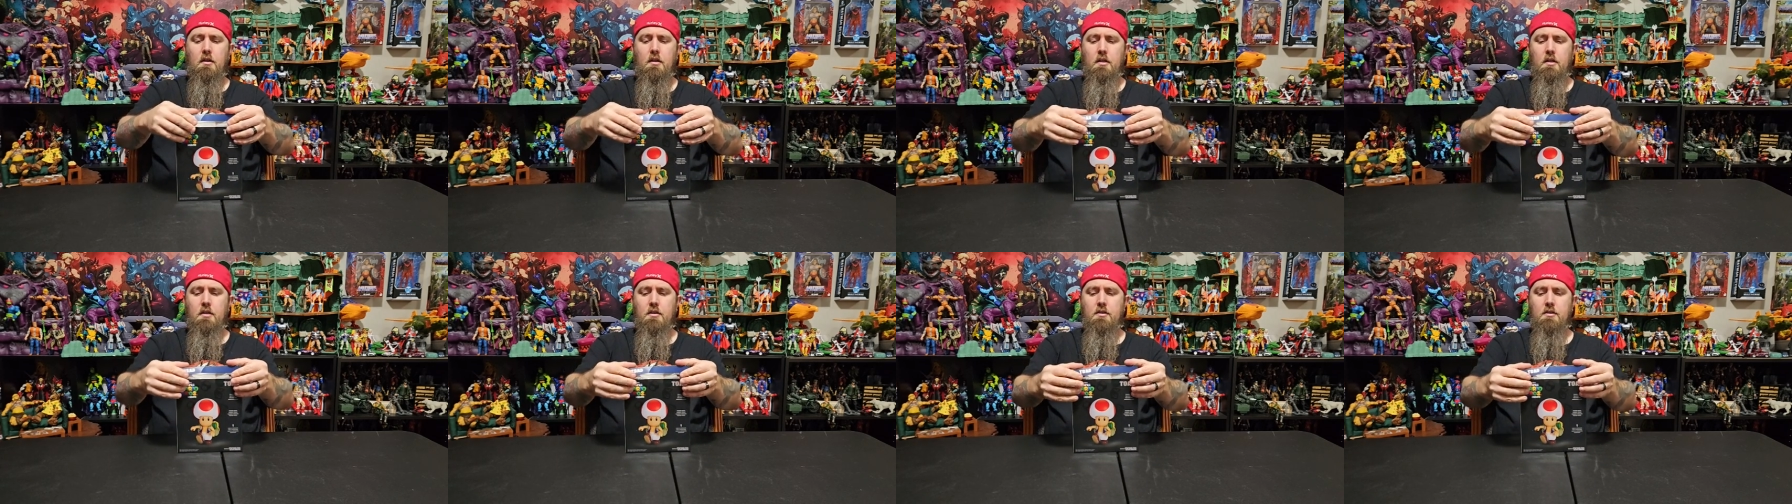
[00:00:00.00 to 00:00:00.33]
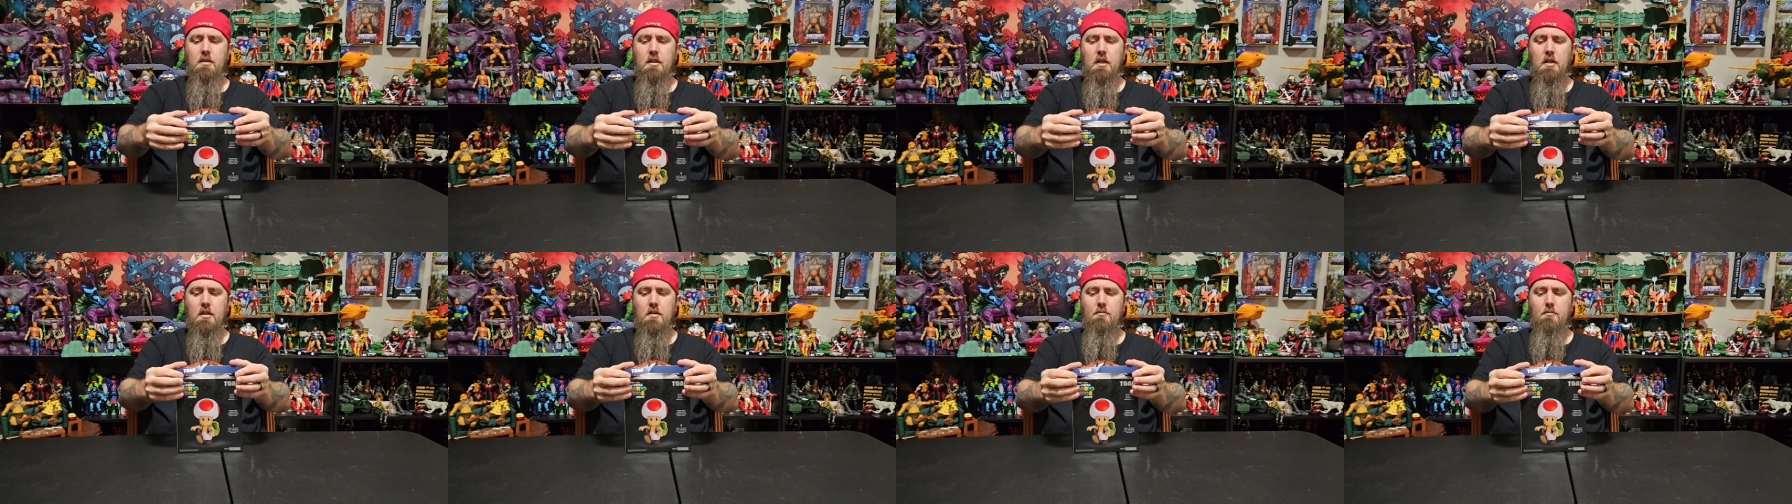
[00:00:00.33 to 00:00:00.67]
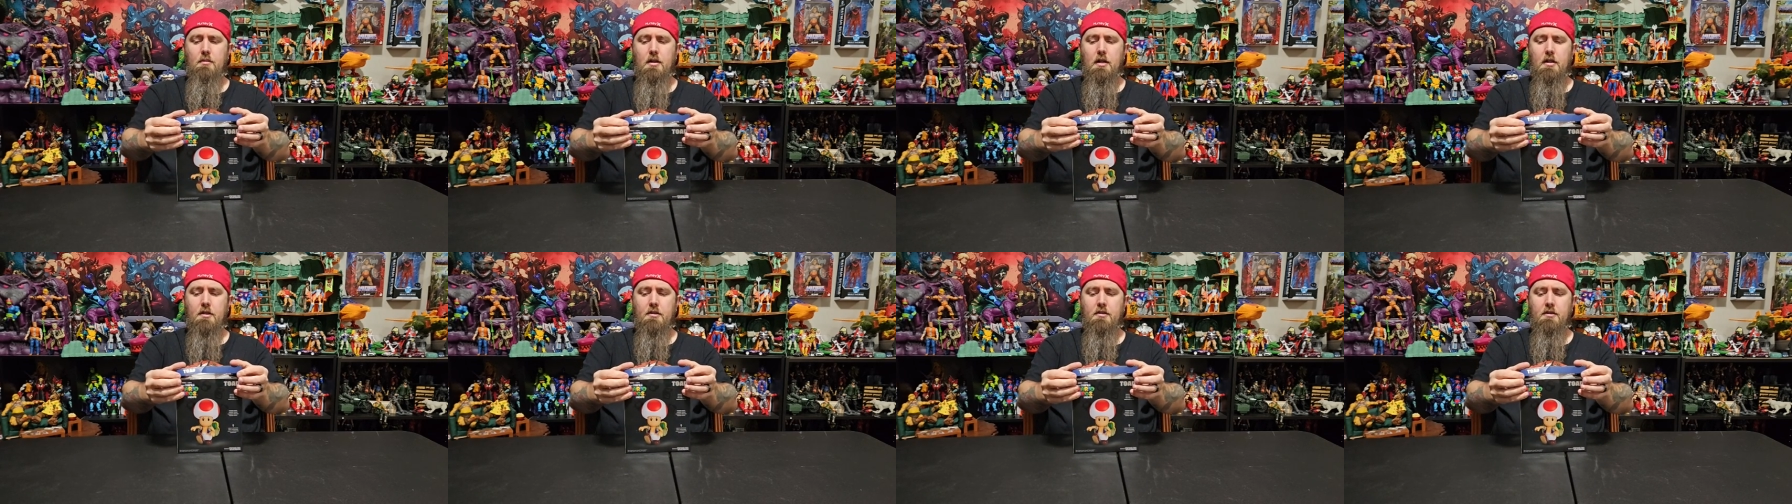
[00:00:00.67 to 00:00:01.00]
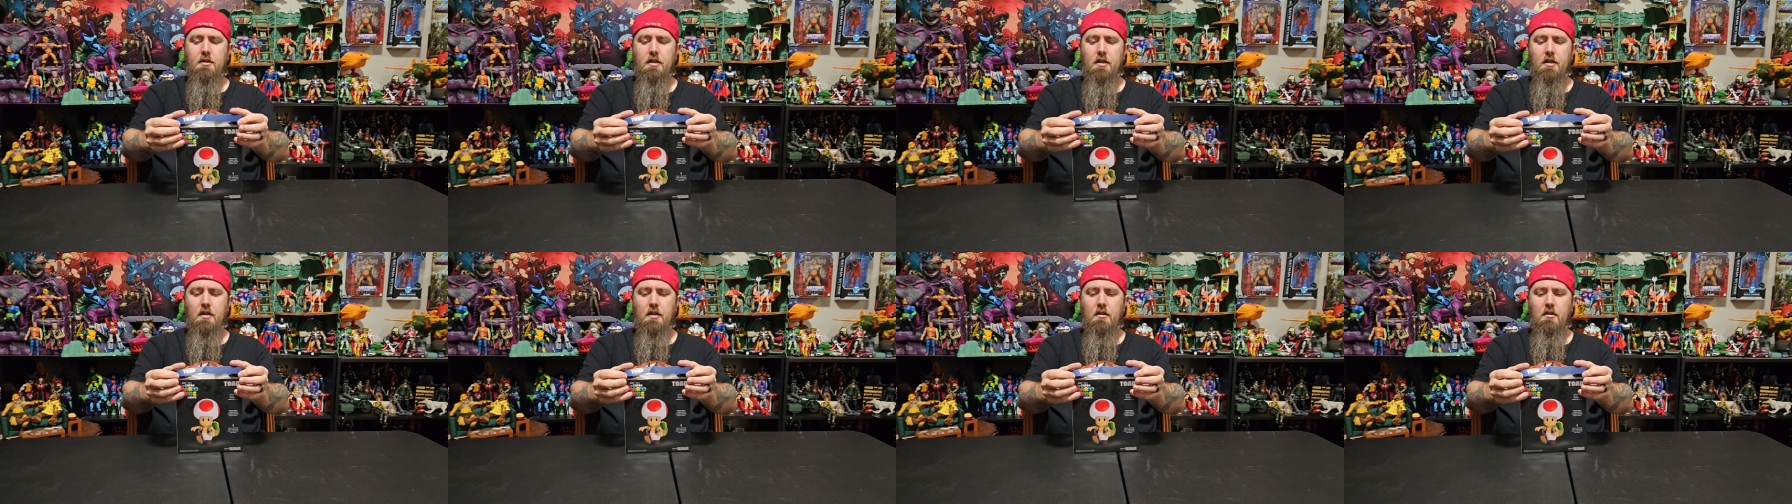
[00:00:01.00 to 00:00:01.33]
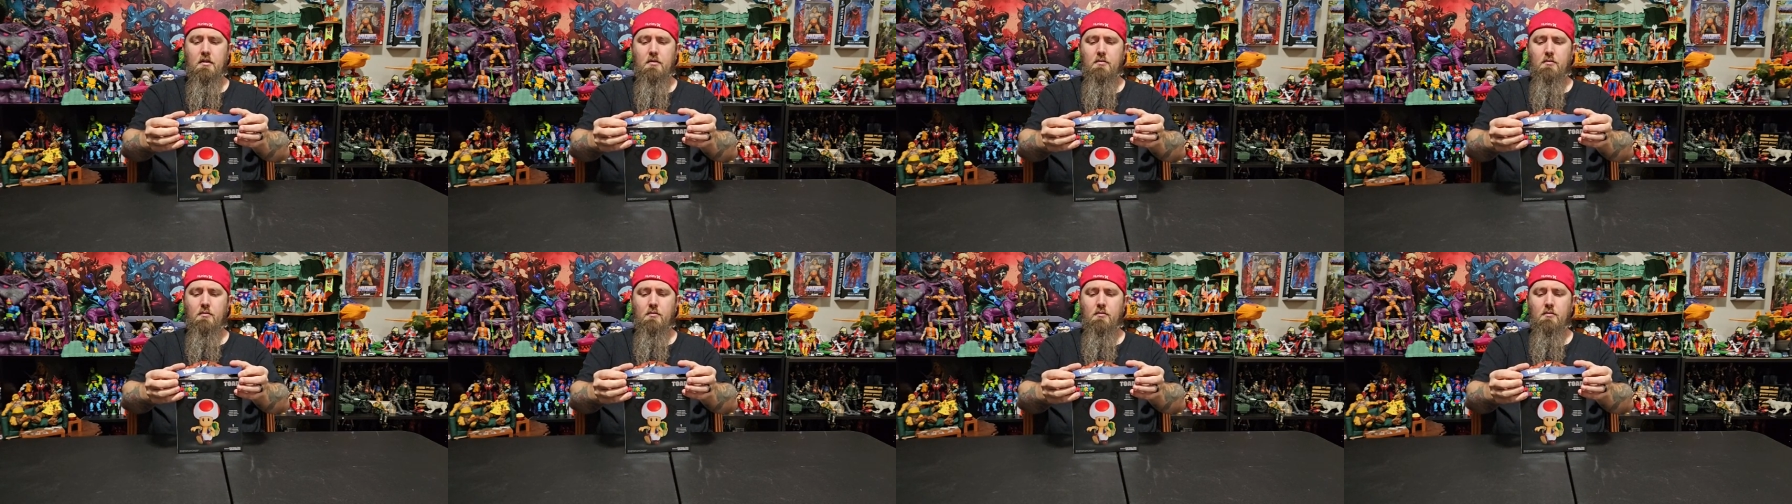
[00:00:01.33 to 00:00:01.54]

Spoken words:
inside of the box there.